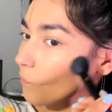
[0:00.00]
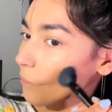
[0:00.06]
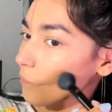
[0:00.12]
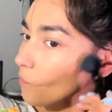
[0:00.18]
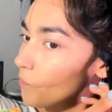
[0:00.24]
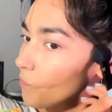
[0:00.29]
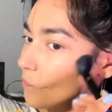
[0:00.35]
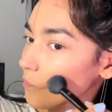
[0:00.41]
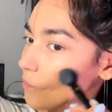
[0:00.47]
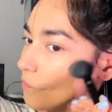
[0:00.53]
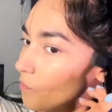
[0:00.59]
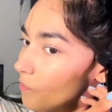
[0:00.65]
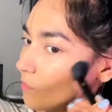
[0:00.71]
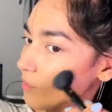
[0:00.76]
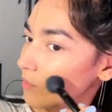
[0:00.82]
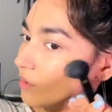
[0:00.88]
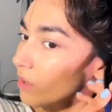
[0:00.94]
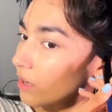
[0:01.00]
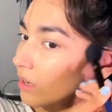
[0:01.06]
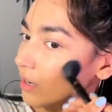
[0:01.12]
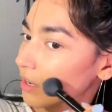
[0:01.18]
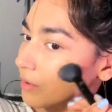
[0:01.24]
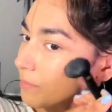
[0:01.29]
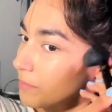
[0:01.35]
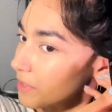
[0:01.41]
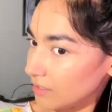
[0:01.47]
of
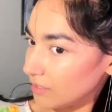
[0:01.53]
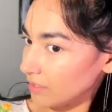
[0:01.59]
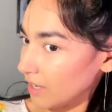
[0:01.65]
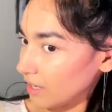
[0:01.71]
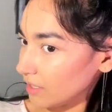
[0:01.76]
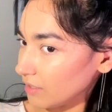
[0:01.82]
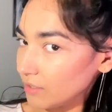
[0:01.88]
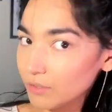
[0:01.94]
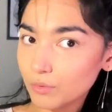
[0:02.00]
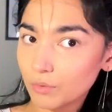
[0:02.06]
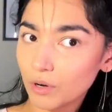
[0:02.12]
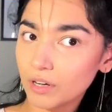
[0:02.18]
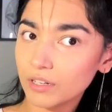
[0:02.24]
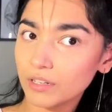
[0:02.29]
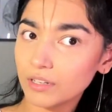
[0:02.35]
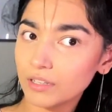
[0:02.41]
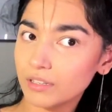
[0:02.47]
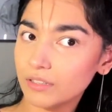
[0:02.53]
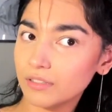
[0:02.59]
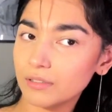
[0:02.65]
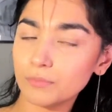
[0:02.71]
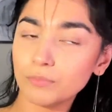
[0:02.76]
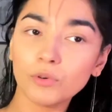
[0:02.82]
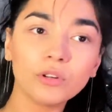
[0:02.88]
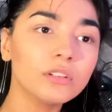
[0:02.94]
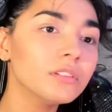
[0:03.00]
disguise. That's what is
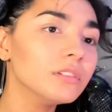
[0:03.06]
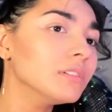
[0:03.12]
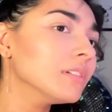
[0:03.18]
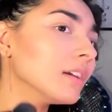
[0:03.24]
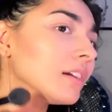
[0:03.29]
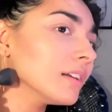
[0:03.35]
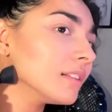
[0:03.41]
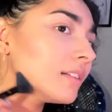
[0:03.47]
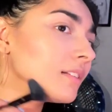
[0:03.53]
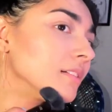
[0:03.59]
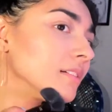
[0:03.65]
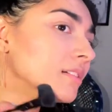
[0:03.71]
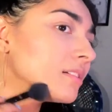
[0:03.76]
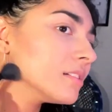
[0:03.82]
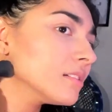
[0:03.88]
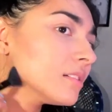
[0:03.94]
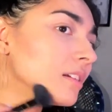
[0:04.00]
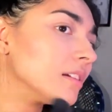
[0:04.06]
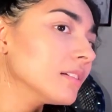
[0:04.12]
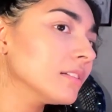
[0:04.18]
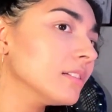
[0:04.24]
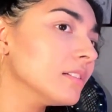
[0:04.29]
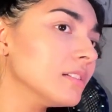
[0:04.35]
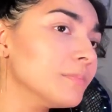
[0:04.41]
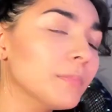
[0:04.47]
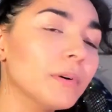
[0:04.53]
important. And then I set
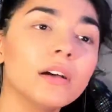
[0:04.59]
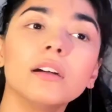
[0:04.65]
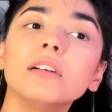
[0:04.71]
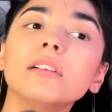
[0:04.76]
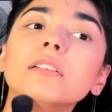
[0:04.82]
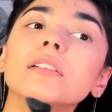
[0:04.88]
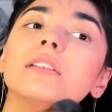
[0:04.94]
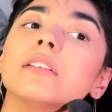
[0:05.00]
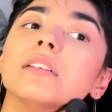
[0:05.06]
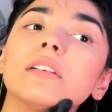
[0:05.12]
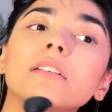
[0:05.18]
this part.